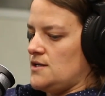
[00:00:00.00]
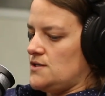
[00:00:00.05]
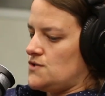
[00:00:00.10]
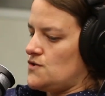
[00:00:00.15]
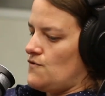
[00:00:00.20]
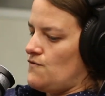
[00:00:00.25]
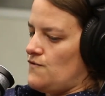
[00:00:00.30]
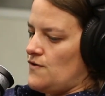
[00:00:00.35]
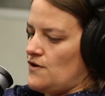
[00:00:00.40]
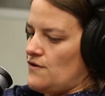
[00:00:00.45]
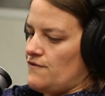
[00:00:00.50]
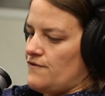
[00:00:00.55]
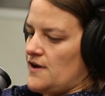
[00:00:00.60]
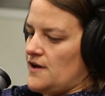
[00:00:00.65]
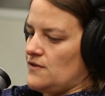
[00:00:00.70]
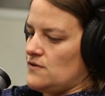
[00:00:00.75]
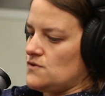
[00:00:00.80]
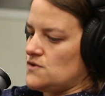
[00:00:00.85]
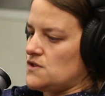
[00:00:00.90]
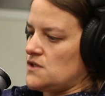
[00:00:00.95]
And so
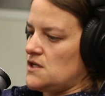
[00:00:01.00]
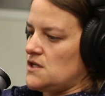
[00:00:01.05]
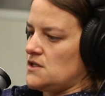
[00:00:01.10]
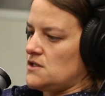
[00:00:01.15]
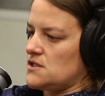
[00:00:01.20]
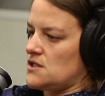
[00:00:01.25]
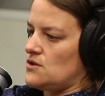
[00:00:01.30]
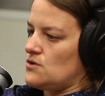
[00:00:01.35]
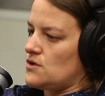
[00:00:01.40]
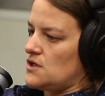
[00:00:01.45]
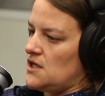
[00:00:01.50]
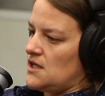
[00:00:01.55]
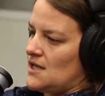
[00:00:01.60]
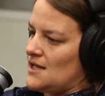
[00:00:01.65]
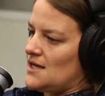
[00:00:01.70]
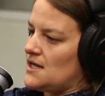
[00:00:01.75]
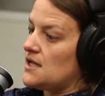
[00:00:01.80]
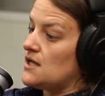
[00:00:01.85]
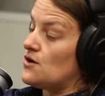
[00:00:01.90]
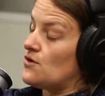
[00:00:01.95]
verifying those things and looking
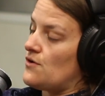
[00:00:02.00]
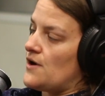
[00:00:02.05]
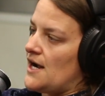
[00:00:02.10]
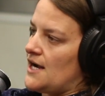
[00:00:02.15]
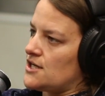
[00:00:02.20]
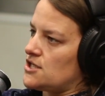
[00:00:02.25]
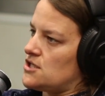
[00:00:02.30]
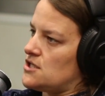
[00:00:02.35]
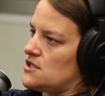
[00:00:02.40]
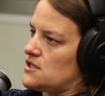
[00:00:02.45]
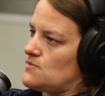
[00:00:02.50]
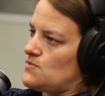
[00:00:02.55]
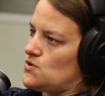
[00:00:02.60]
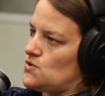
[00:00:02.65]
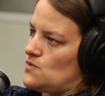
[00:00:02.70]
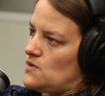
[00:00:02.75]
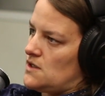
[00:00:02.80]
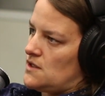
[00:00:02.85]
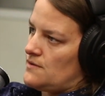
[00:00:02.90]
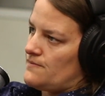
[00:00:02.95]
at interactions
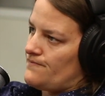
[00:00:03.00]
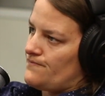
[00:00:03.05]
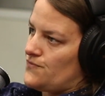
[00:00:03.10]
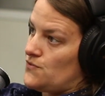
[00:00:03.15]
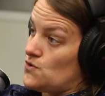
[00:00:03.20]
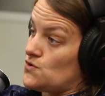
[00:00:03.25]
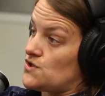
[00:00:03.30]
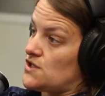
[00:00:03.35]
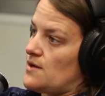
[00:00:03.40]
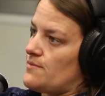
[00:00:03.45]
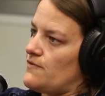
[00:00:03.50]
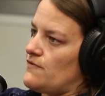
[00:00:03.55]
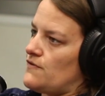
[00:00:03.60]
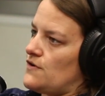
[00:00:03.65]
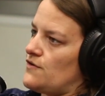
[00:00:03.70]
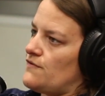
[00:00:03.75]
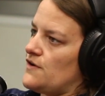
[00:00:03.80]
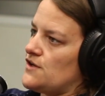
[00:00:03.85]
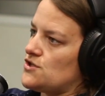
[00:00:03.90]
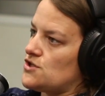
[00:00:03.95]
between those type of
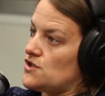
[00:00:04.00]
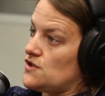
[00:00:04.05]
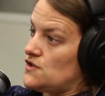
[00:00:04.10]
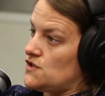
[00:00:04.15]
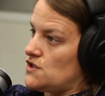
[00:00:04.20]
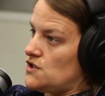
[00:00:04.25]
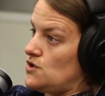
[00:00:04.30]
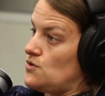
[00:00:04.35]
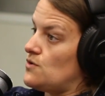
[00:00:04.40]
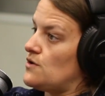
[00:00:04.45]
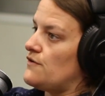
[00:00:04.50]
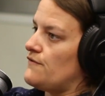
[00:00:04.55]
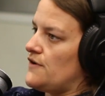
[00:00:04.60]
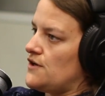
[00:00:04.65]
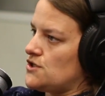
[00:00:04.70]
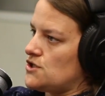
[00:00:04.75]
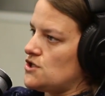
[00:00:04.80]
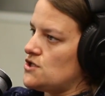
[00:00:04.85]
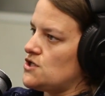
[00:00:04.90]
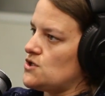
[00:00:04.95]
interventions and new
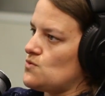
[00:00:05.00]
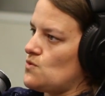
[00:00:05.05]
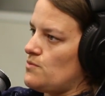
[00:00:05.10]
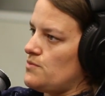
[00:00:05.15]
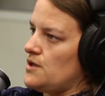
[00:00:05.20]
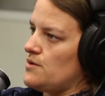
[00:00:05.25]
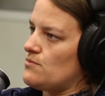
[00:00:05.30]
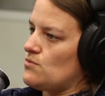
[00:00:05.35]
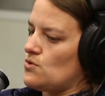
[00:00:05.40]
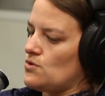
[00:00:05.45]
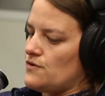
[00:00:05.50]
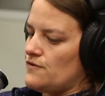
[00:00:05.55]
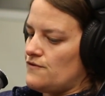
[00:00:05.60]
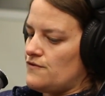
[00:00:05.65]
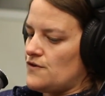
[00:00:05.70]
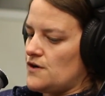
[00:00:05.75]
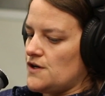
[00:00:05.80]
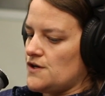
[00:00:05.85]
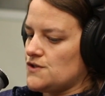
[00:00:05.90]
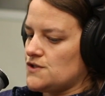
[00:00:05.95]
interventions will be important
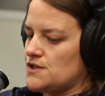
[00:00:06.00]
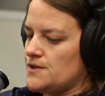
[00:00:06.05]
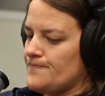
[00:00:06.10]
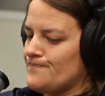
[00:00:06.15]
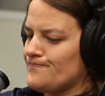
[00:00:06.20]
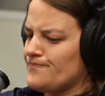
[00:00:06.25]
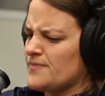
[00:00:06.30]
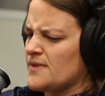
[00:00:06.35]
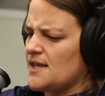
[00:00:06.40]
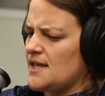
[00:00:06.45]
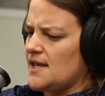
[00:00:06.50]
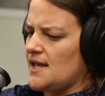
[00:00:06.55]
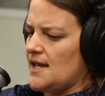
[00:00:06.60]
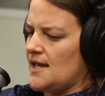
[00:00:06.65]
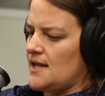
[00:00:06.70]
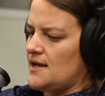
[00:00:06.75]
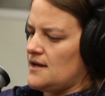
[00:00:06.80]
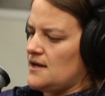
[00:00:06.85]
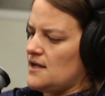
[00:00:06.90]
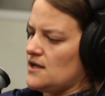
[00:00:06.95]
for us.
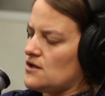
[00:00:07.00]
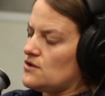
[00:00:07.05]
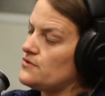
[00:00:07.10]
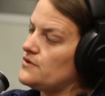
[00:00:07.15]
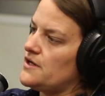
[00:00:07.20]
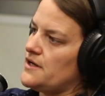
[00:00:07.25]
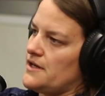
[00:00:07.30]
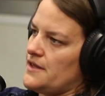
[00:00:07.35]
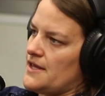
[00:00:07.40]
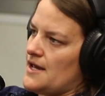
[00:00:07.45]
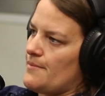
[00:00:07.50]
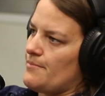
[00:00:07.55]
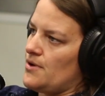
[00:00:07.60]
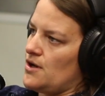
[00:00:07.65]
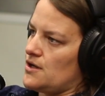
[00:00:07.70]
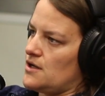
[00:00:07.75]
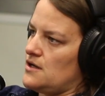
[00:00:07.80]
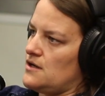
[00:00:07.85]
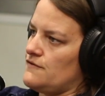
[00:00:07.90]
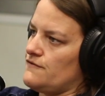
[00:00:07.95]
And included in that
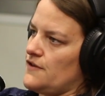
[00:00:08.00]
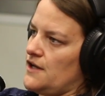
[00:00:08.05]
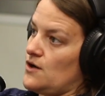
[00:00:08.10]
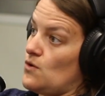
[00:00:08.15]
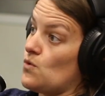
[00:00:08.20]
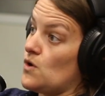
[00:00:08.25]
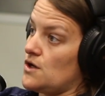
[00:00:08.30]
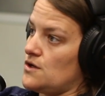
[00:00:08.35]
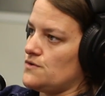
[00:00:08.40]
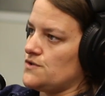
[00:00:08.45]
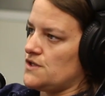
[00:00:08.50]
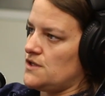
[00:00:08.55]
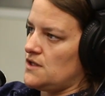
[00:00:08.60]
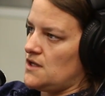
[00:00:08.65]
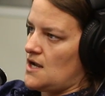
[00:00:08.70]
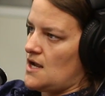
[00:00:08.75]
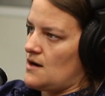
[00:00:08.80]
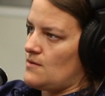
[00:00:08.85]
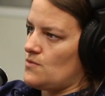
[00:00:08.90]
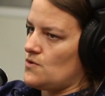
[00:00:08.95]
bucket of like what goes in
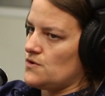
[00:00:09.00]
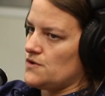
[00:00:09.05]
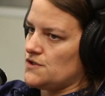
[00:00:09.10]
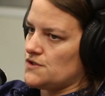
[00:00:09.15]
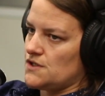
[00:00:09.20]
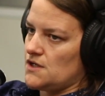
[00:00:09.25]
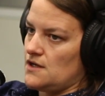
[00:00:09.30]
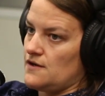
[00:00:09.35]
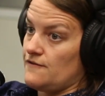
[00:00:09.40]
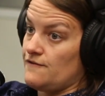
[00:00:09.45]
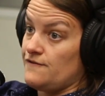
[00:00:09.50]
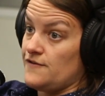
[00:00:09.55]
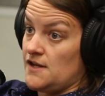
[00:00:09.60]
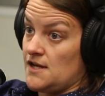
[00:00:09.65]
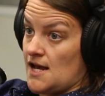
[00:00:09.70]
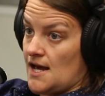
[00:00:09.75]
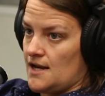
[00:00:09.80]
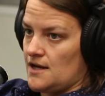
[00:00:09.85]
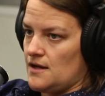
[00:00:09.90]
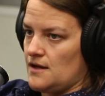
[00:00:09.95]
the animal is like
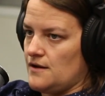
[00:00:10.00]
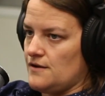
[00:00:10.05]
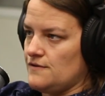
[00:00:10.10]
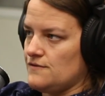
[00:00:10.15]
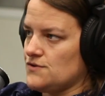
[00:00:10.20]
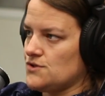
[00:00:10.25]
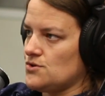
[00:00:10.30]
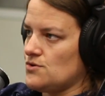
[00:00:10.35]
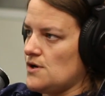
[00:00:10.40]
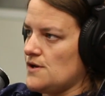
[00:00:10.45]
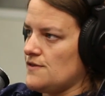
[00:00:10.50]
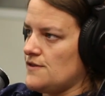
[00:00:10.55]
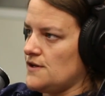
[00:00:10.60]
feed additives, right?